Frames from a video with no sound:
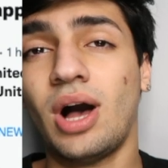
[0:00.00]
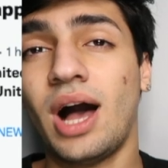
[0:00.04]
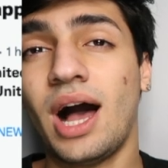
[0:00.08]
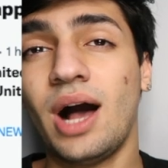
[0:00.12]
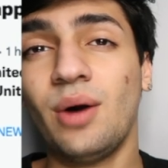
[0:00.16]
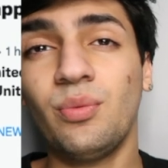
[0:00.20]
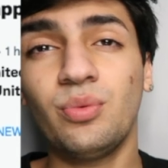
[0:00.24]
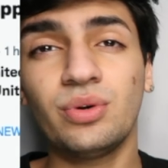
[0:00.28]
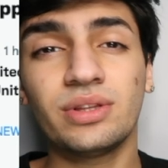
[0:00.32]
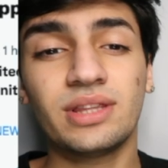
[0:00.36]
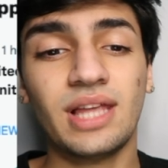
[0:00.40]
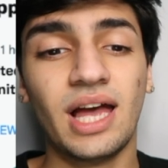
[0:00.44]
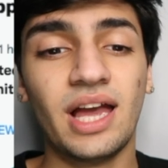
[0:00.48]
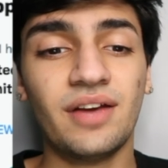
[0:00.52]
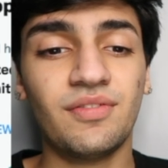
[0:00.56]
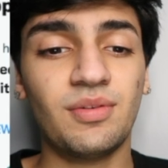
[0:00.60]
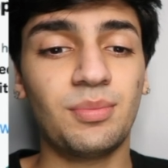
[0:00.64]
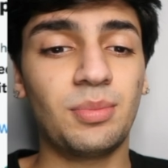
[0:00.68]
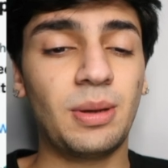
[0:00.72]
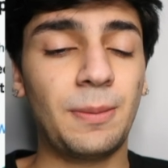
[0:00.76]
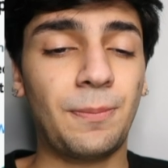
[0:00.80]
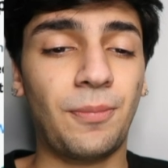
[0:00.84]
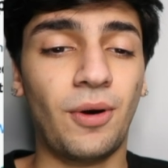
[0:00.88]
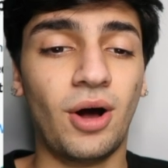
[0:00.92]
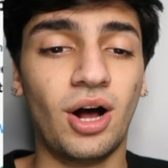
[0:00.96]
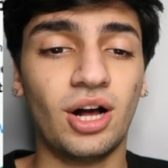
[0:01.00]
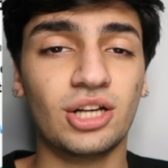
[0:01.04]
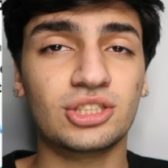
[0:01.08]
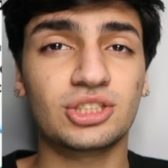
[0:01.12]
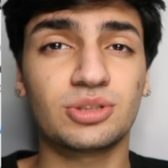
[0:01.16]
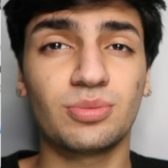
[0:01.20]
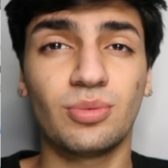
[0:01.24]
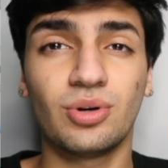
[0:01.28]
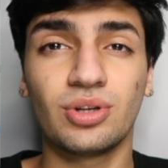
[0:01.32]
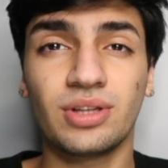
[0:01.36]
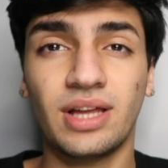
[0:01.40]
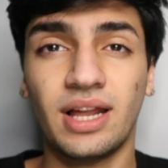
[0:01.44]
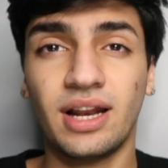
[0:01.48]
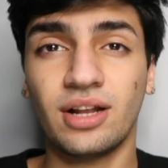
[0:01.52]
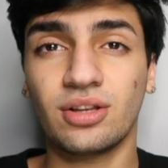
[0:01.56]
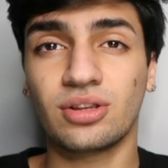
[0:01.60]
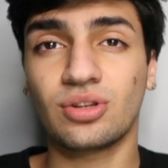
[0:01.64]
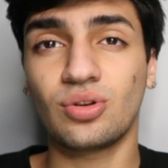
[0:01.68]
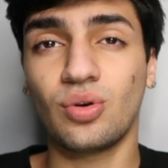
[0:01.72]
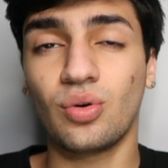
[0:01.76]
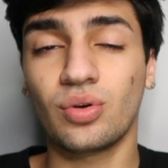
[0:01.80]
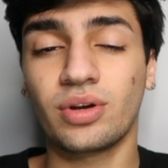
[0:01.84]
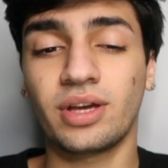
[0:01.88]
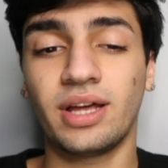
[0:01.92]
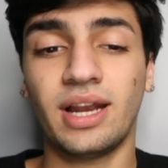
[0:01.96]
how would that even be possible that a
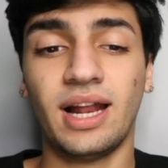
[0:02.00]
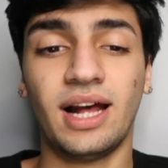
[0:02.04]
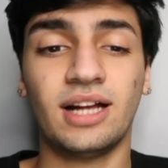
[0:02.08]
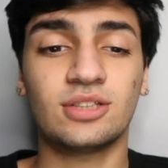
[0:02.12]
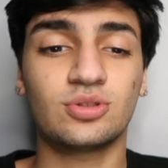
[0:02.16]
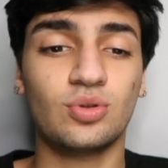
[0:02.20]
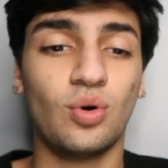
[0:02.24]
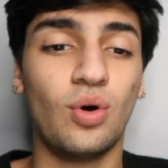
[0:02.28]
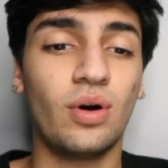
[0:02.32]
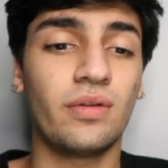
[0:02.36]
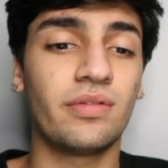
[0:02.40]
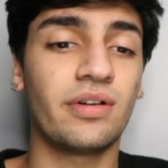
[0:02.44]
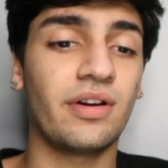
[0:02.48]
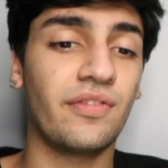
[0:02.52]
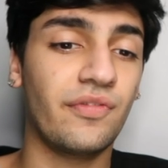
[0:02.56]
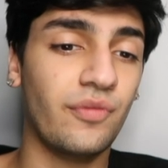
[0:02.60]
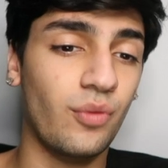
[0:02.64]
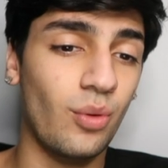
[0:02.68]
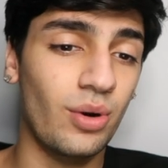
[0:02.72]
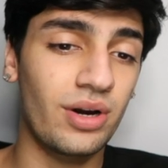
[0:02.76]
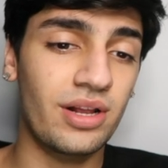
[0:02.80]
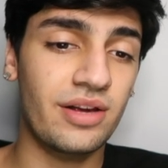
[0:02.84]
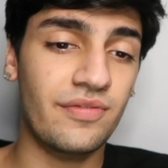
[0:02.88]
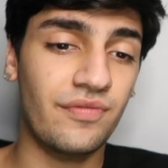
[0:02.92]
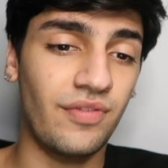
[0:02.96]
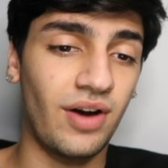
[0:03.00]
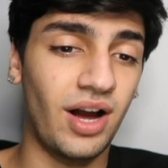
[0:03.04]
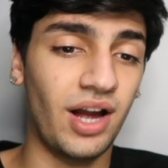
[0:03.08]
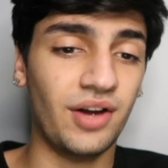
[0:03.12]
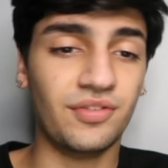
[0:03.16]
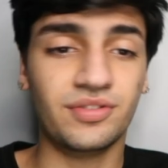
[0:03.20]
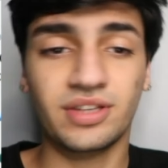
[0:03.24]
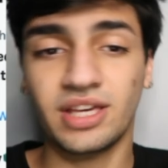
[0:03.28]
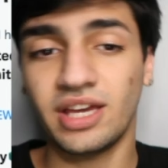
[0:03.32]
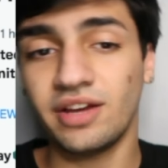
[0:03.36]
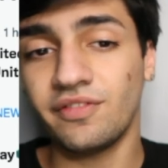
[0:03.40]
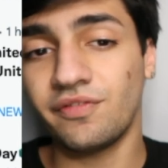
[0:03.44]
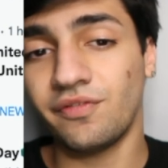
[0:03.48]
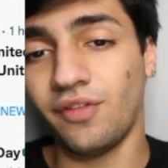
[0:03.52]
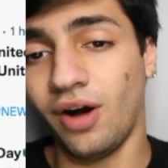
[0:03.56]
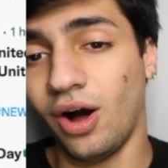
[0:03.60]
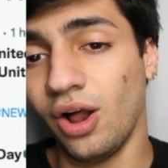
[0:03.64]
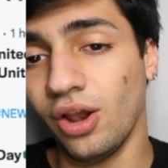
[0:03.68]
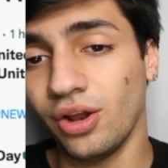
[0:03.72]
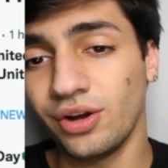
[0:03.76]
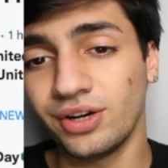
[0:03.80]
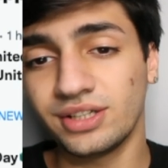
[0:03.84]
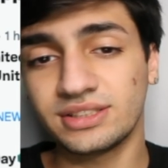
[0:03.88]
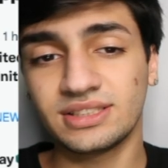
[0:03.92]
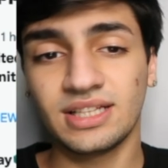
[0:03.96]
token has over 45k
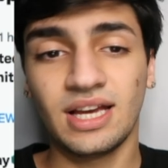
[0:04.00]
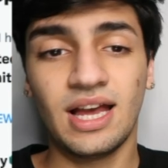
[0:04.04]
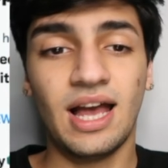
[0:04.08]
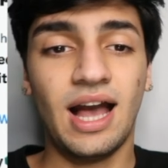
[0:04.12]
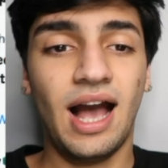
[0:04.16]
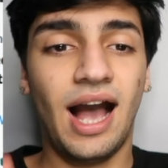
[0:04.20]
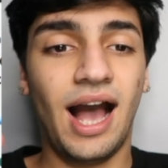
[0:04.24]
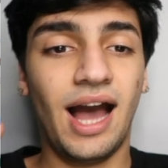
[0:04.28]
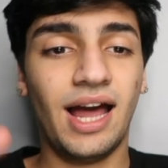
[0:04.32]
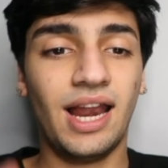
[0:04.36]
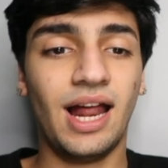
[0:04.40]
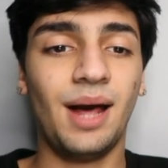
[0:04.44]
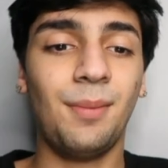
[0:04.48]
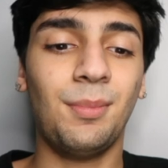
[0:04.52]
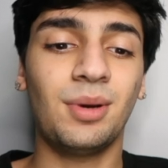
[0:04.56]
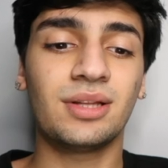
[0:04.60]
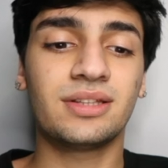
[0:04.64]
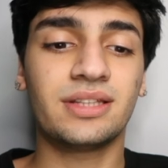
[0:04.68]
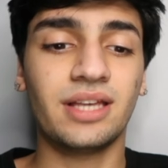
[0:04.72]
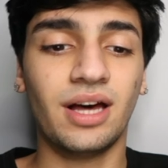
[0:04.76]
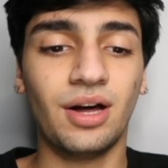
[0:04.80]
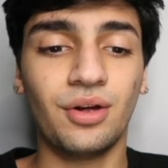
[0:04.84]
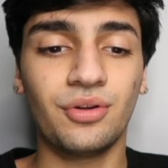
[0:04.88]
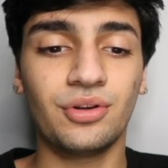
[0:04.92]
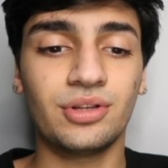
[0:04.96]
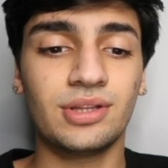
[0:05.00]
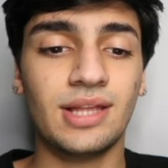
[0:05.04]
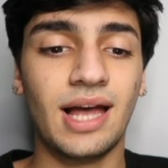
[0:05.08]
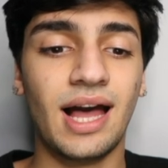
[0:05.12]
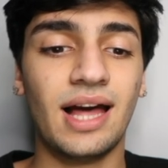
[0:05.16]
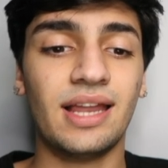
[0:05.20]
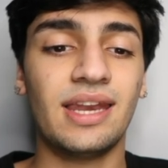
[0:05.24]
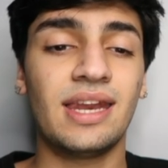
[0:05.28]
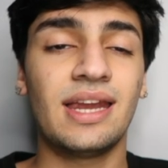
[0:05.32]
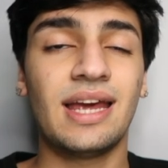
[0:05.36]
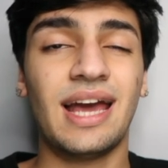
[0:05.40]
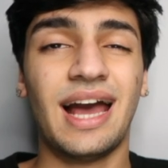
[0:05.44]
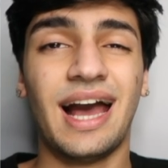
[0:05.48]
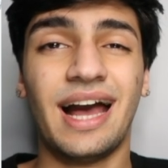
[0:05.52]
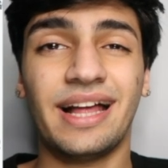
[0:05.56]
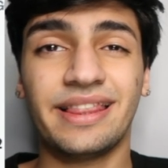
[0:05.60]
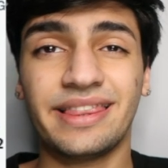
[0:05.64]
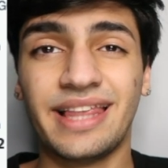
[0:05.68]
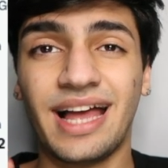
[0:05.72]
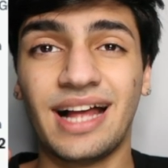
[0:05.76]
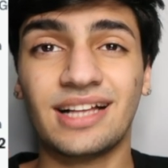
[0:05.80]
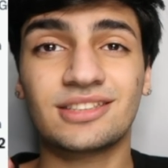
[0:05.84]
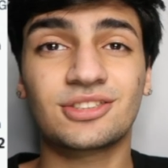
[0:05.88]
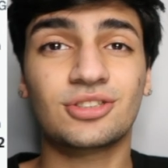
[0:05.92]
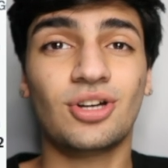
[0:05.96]
followers? And I'm gonna tell you that, and
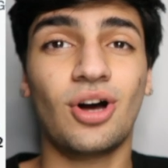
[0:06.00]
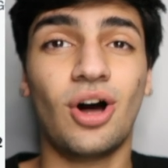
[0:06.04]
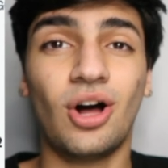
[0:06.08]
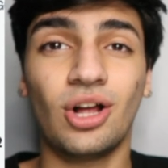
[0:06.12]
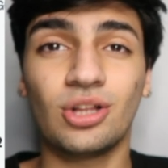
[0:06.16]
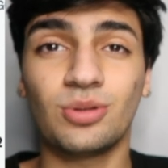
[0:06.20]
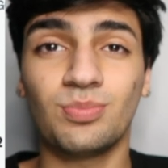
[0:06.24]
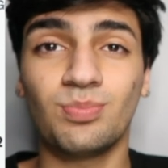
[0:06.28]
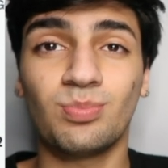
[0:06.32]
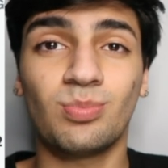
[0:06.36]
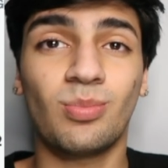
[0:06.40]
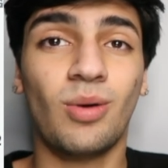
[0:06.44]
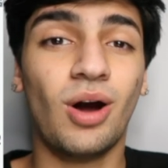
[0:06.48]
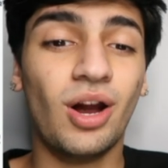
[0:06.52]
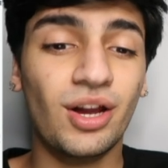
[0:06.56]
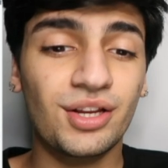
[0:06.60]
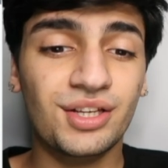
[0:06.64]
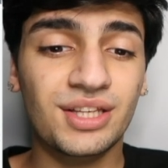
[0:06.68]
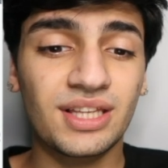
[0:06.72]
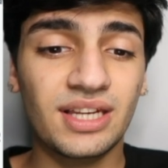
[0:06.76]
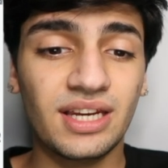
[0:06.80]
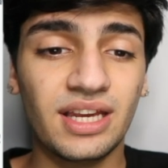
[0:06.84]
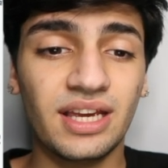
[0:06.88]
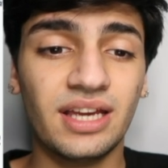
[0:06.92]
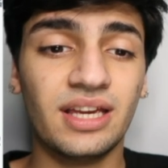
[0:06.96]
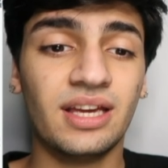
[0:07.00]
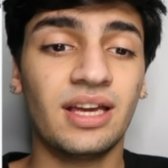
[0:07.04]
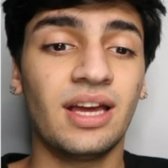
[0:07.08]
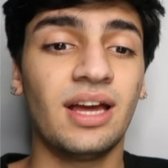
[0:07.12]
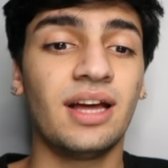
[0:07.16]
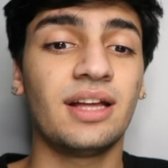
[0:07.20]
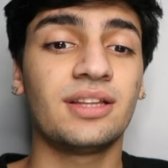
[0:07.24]
that's called marketing.